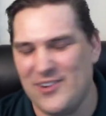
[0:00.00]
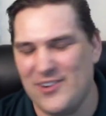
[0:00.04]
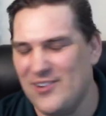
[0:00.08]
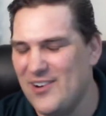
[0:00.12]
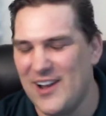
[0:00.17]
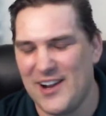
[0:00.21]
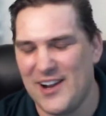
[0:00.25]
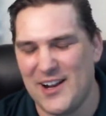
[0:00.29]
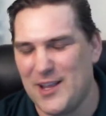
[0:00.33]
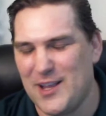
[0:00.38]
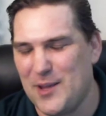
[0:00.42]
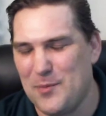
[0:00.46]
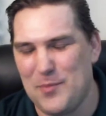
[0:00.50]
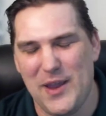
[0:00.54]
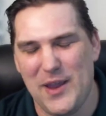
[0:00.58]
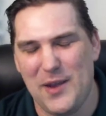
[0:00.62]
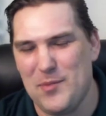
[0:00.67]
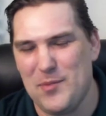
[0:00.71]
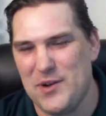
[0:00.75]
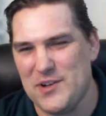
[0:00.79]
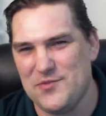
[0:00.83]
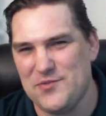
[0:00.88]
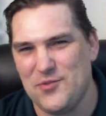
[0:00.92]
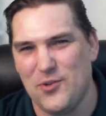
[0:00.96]
you're not going to get paid
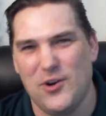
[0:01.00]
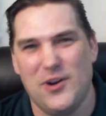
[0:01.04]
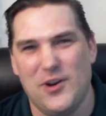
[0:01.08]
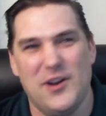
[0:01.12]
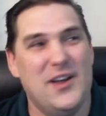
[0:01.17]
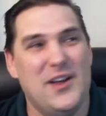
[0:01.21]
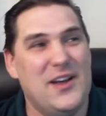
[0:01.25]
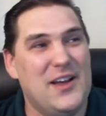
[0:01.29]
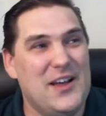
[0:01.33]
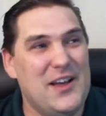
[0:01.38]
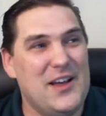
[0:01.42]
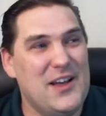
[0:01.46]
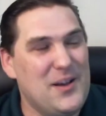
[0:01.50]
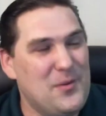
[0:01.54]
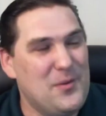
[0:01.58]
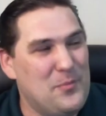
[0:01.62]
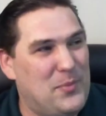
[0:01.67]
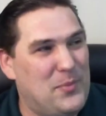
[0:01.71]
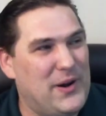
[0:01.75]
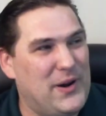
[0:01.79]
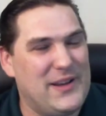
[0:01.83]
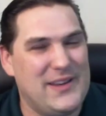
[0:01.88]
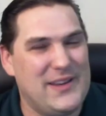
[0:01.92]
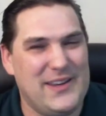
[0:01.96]
much for it.
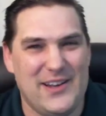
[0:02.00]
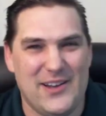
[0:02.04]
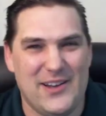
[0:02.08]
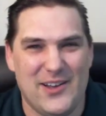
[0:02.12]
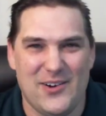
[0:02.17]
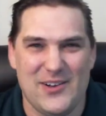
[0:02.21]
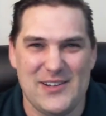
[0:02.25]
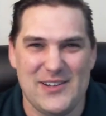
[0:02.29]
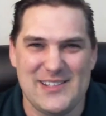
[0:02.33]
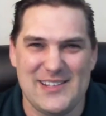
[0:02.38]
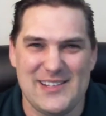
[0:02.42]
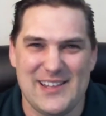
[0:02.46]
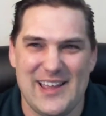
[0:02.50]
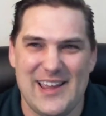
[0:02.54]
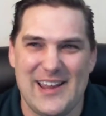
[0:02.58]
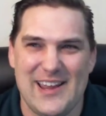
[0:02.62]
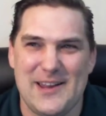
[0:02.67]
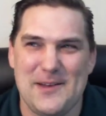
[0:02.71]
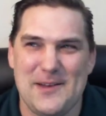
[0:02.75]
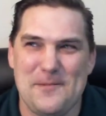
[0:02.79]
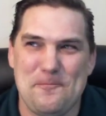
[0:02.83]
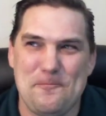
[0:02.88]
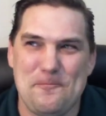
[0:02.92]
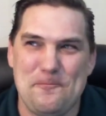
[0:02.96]
But, it's like